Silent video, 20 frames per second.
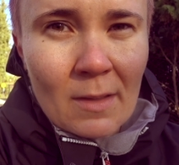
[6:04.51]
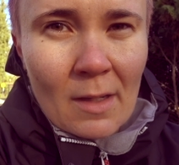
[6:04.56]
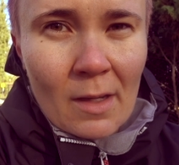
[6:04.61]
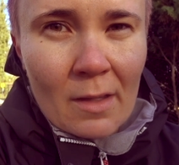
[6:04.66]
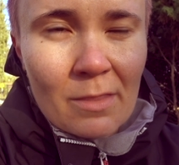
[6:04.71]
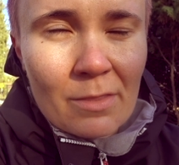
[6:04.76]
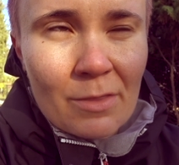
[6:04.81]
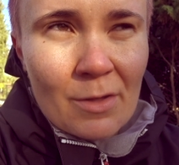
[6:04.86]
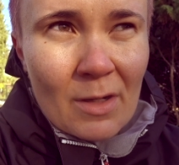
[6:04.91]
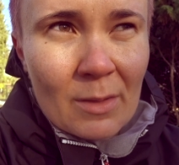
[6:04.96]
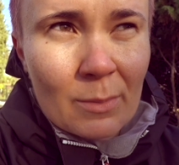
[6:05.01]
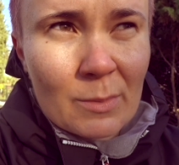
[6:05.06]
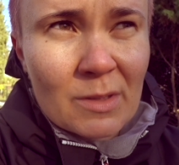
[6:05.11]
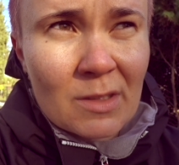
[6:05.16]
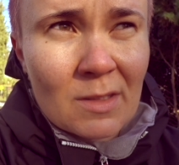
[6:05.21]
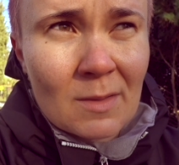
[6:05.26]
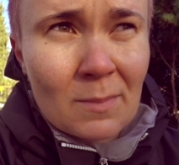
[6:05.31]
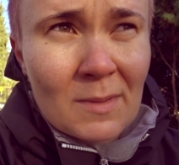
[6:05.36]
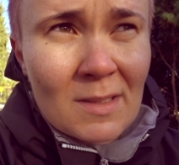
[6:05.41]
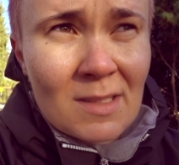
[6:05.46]
I thought it was
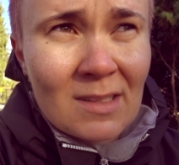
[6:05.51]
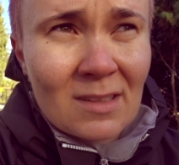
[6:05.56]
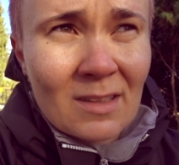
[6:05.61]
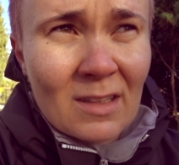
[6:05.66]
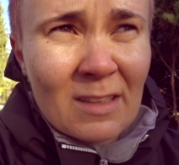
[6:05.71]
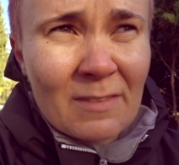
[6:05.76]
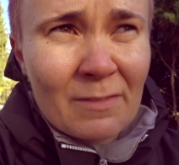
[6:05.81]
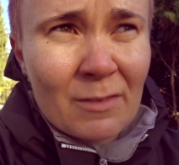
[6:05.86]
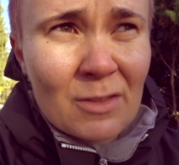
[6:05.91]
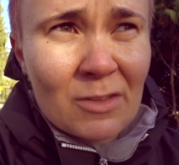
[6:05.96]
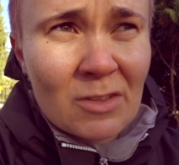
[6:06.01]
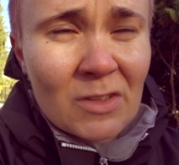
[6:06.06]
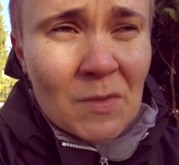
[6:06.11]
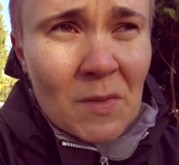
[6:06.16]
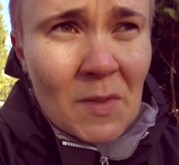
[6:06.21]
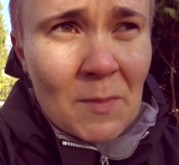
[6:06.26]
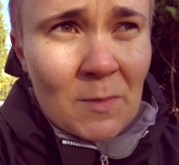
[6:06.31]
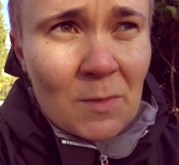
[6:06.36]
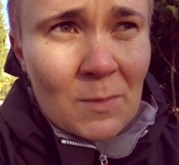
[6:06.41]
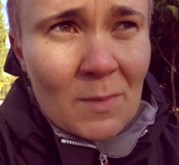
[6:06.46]
going to be delivered,
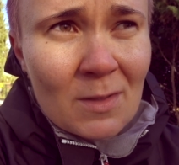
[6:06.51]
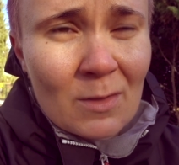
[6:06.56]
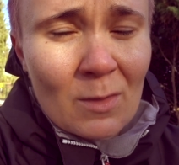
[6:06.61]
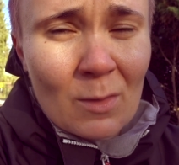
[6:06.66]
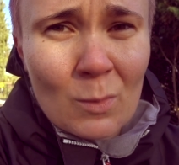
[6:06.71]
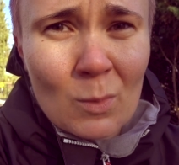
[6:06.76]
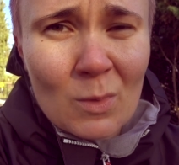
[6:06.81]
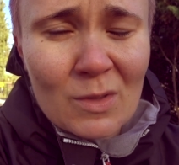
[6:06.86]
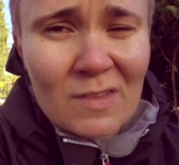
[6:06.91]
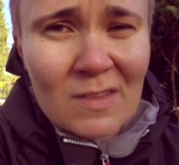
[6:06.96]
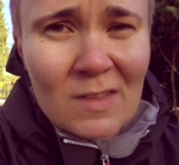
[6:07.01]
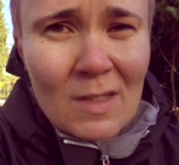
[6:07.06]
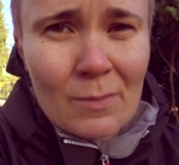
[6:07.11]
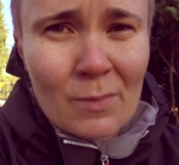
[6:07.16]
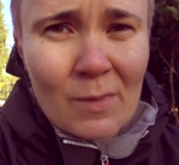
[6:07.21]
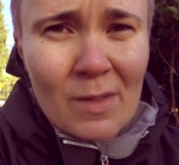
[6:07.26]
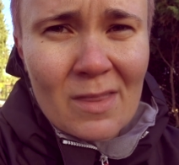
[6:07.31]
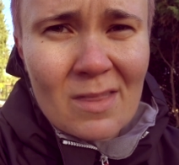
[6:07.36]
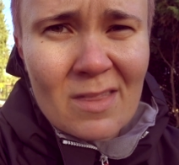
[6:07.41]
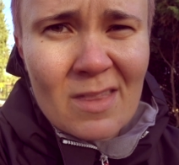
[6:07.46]
so I was wondering what's
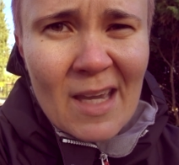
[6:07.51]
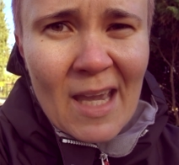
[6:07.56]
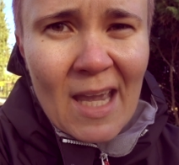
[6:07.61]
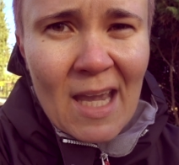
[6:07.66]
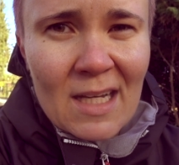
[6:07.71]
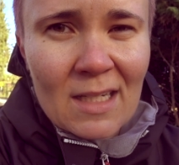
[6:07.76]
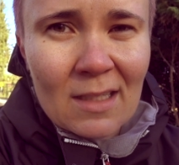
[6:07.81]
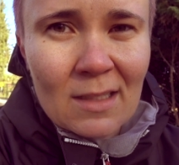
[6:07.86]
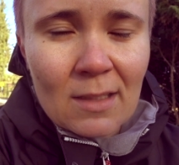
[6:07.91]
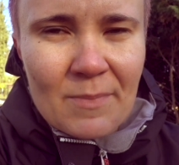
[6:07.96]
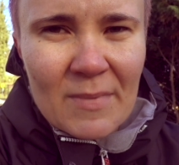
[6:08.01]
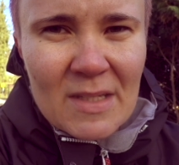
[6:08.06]
up with that.